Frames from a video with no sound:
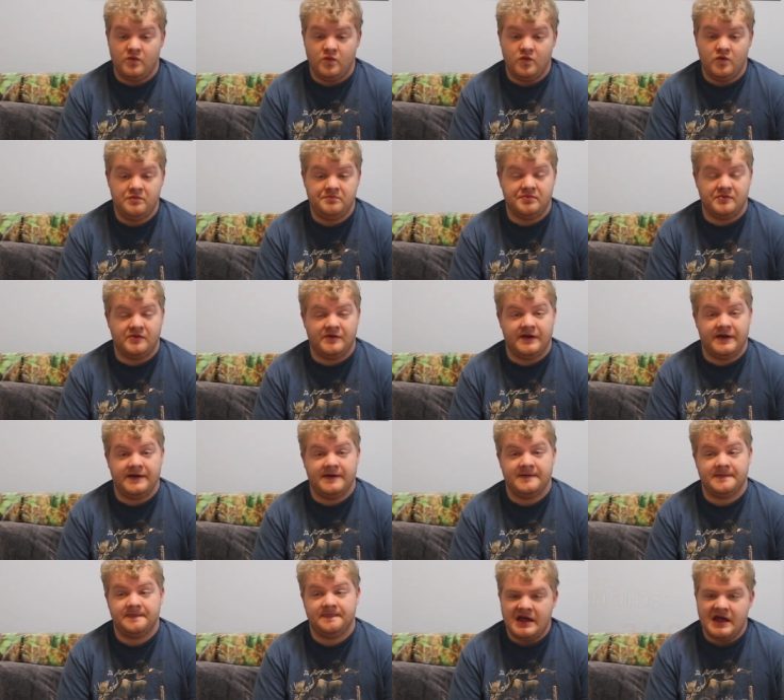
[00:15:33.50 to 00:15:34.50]
Ooh
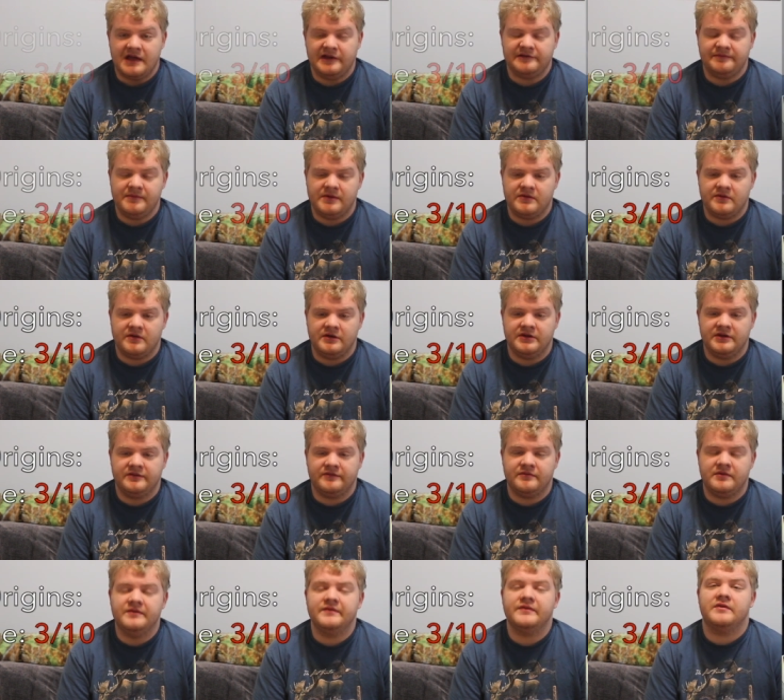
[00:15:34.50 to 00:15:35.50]
boy. X-Men
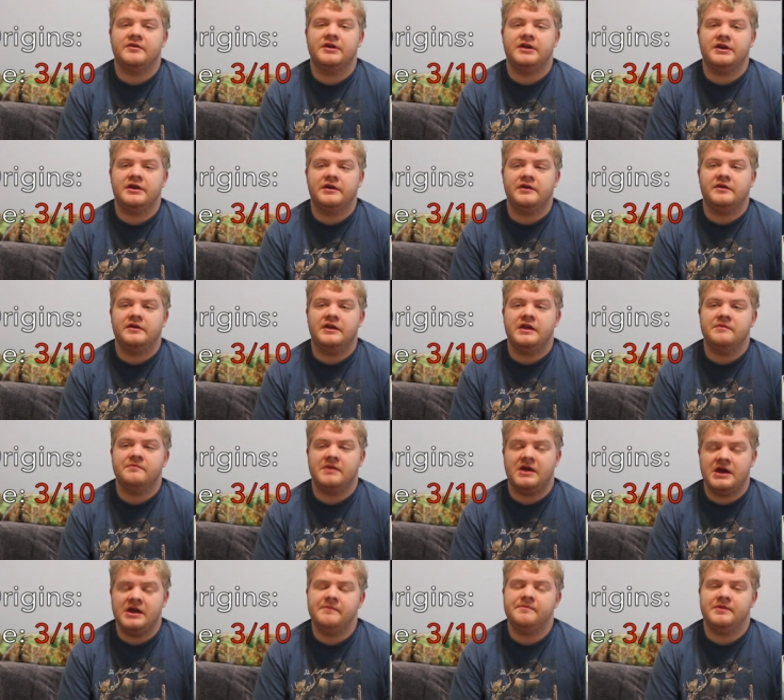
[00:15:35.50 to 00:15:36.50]
Origins Wolverine, in
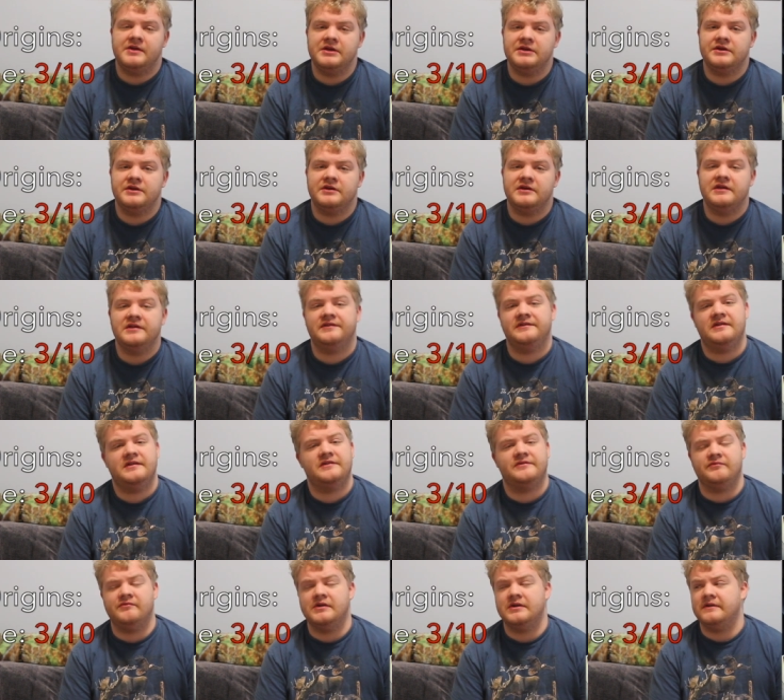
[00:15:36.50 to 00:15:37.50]
my opinion, is
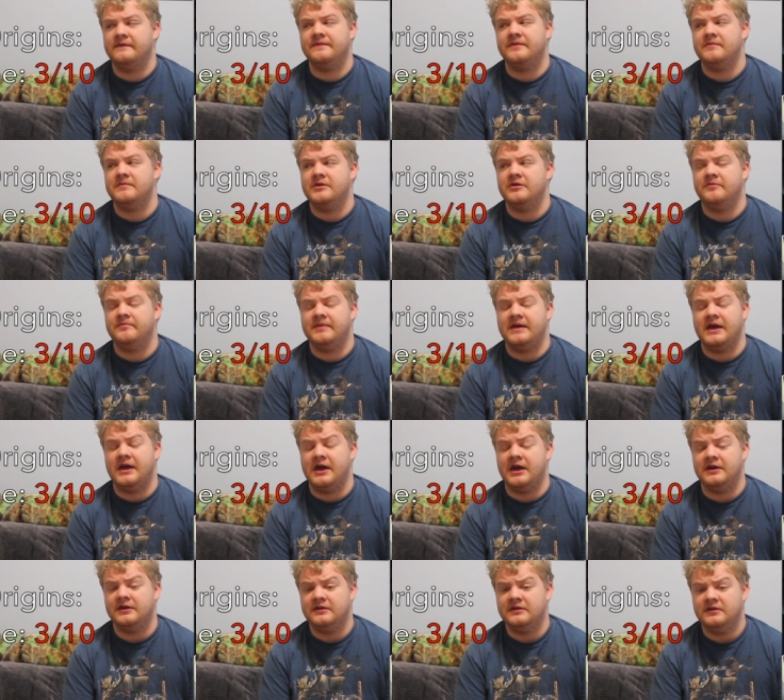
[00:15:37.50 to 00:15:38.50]
just run-of-the-mill
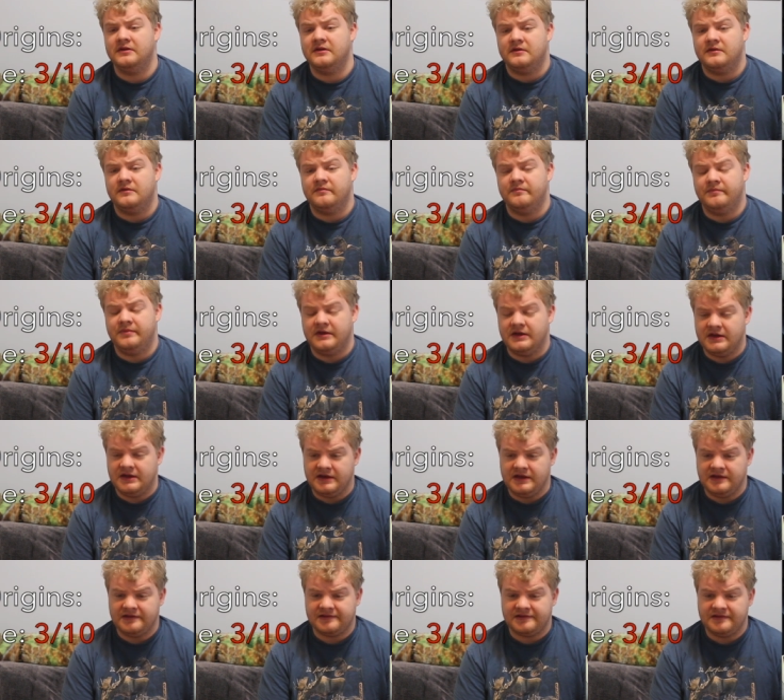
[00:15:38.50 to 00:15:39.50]
bad.
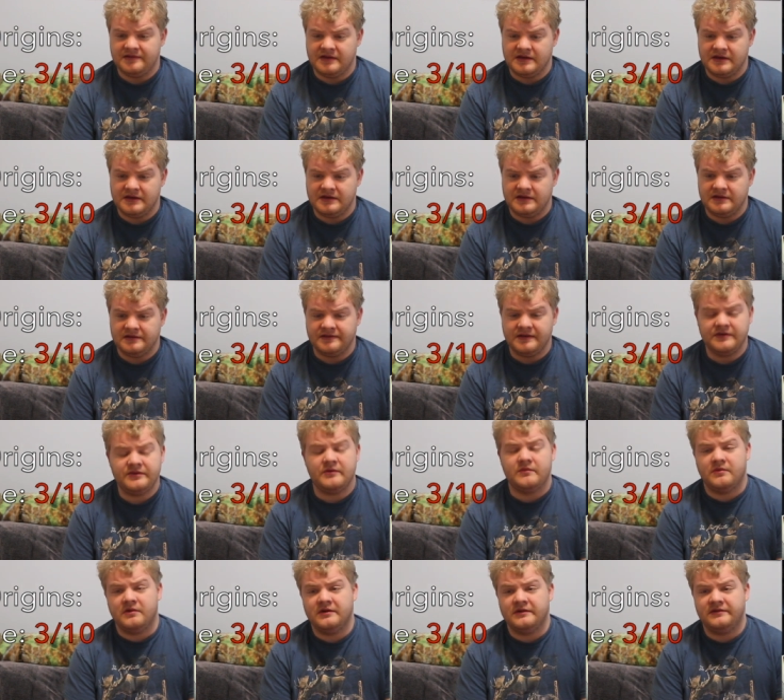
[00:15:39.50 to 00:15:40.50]
But it's not
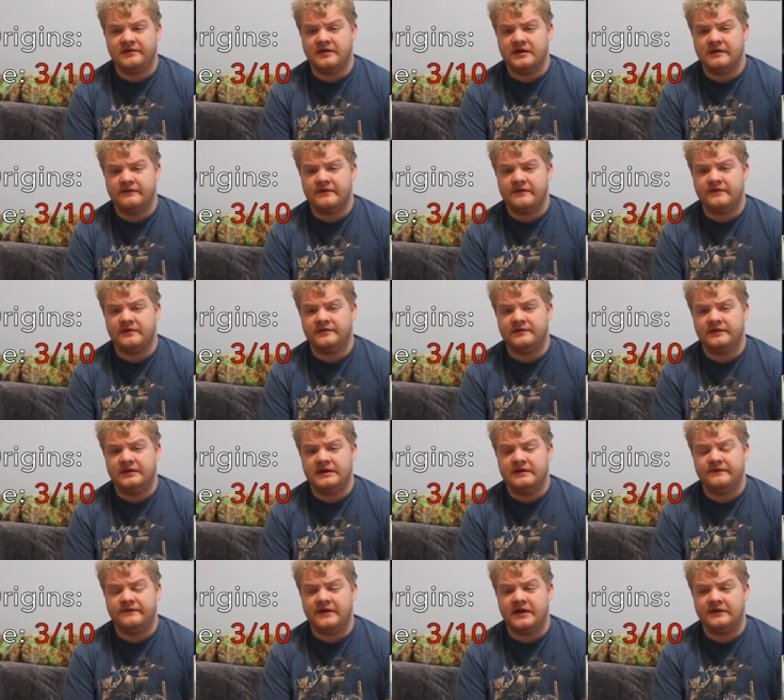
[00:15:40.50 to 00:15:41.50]
the worst thing I've ever
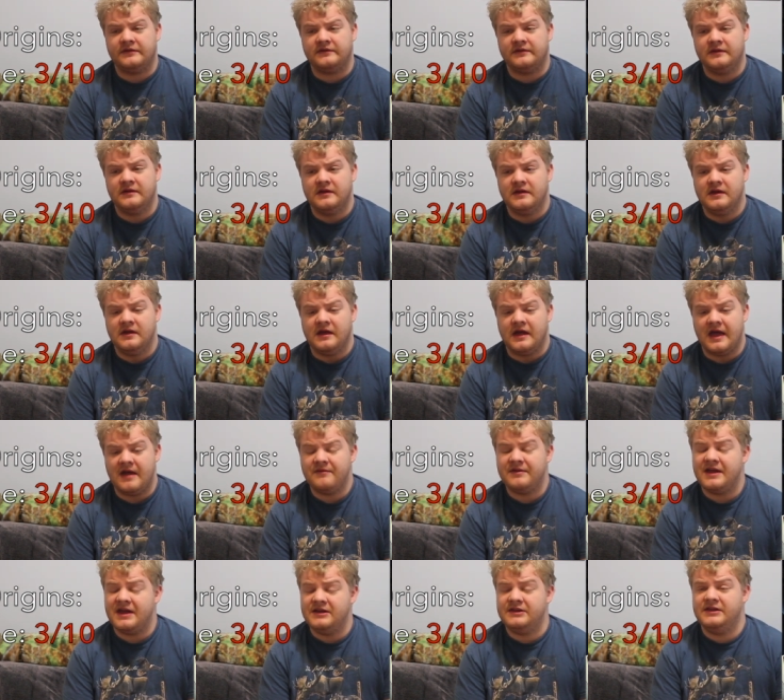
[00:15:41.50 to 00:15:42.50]
seen. In fact, I
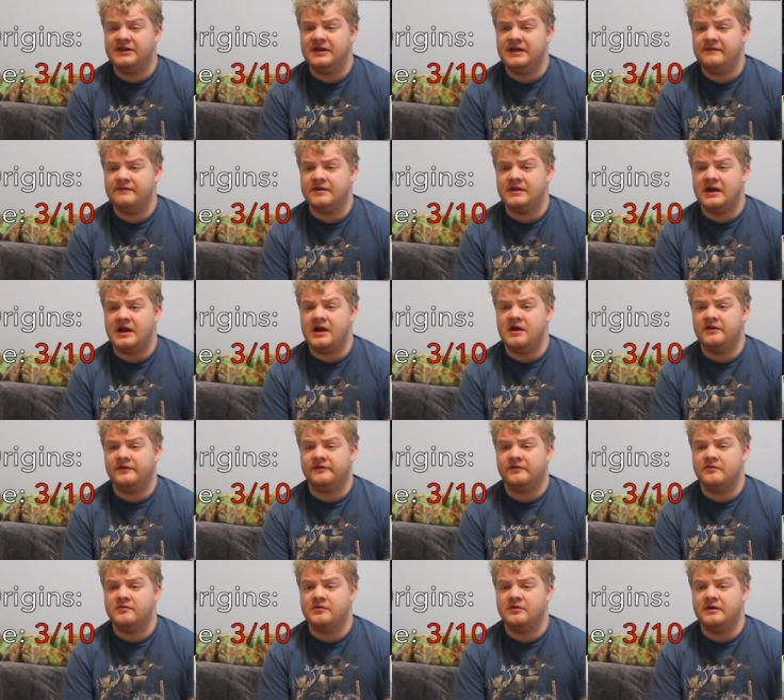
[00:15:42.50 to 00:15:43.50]
would actually give it a higher
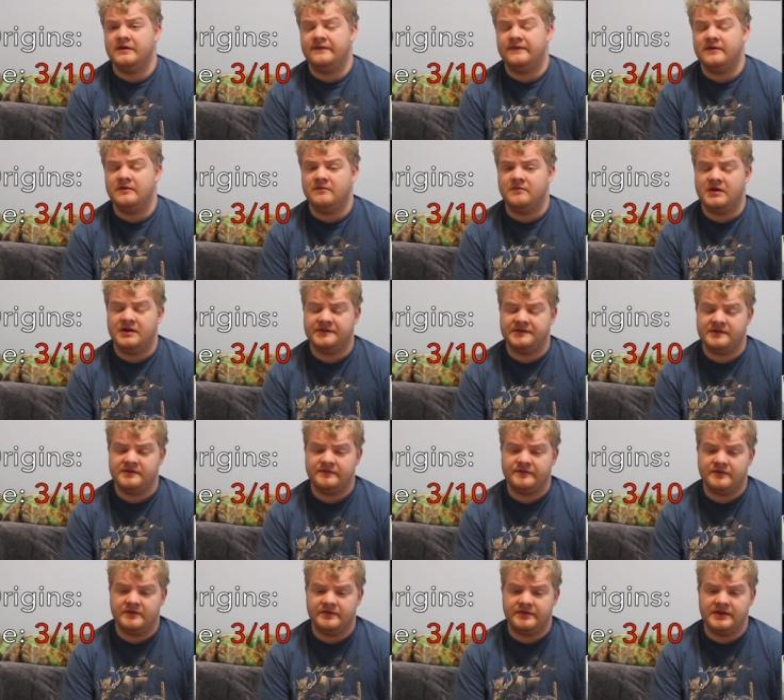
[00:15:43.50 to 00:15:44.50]
score if it
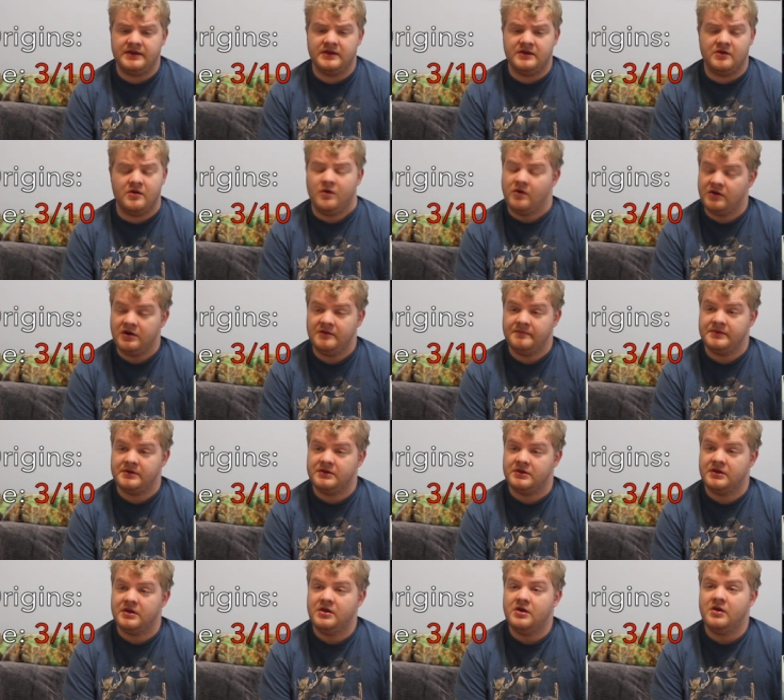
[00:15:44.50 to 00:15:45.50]
wasn't for the
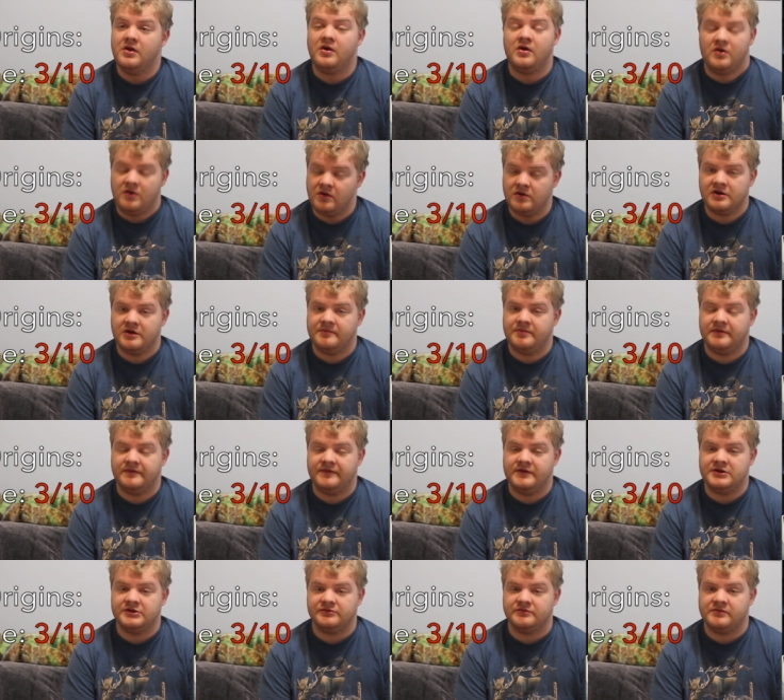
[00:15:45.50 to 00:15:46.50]
horrible, horrible
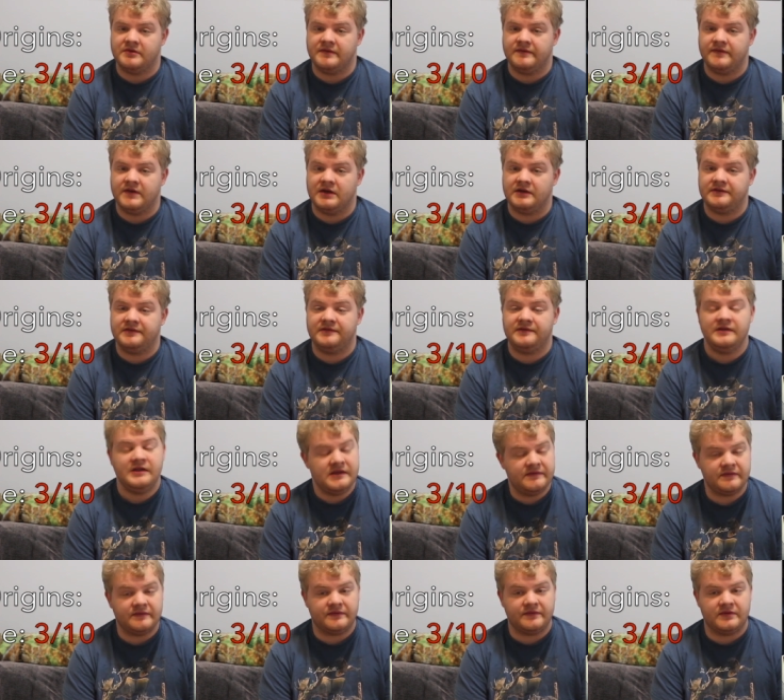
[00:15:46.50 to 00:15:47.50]
visual effects,
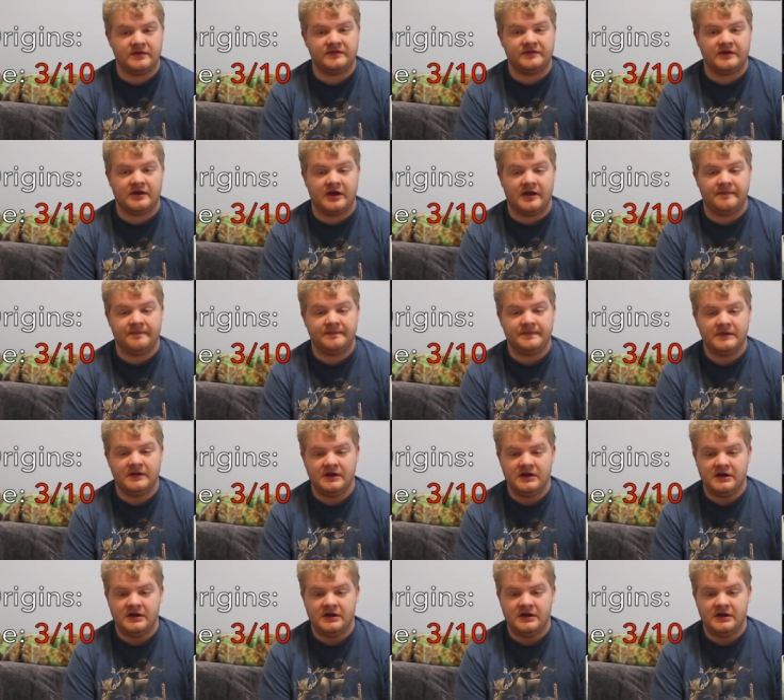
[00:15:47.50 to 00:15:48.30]
even for the time,